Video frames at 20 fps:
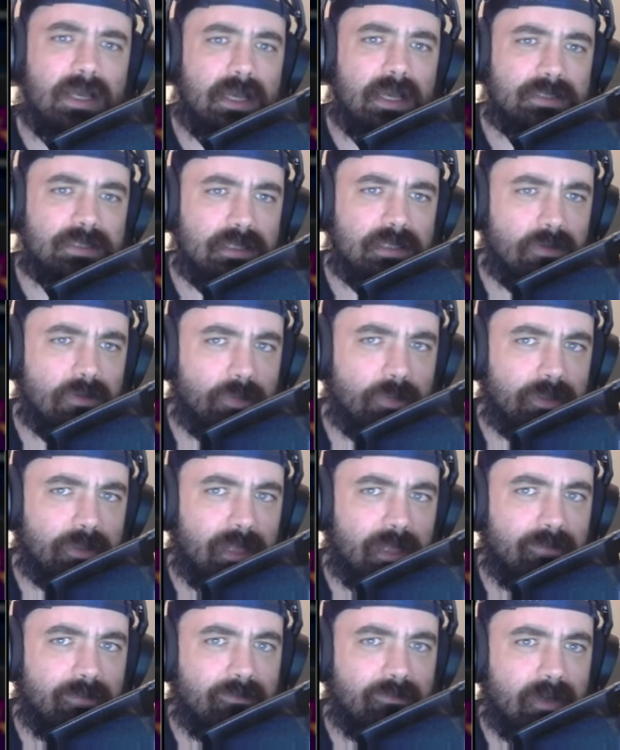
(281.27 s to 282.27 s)
Is that the
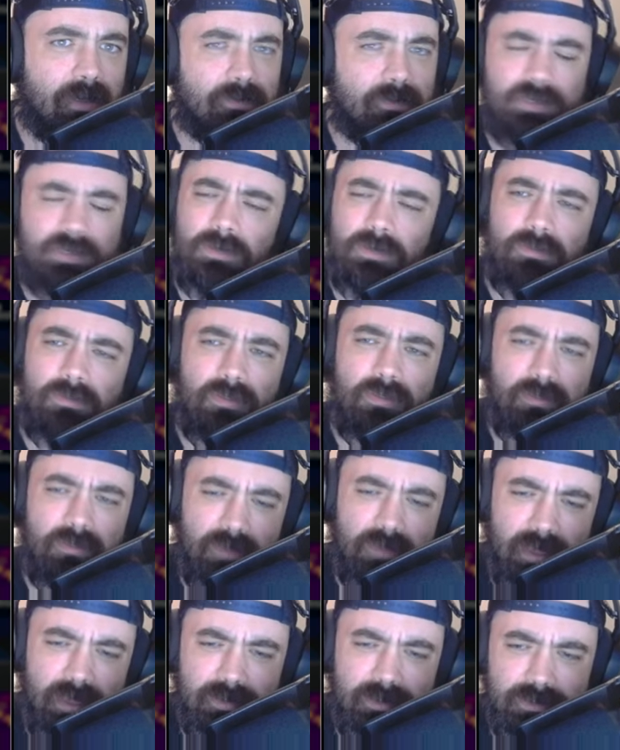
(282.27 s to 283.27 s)
real-life finals? I don't
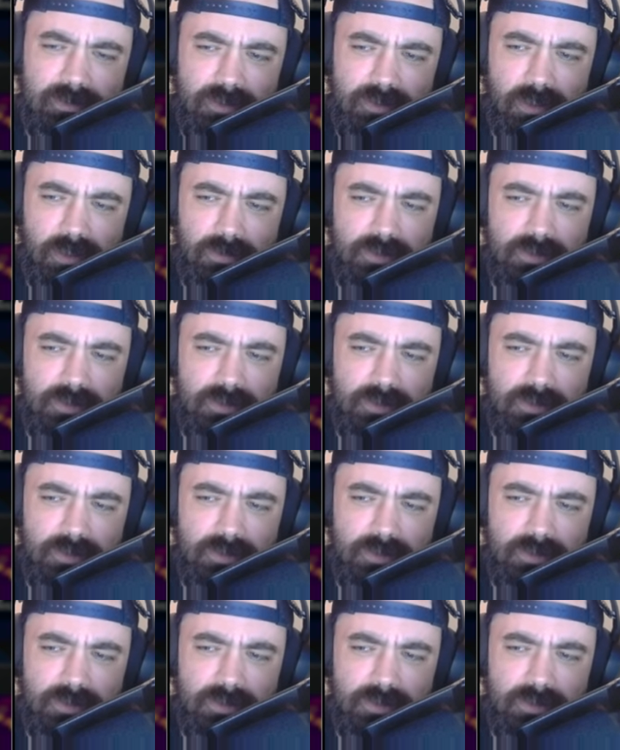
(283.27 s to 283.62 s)
think so.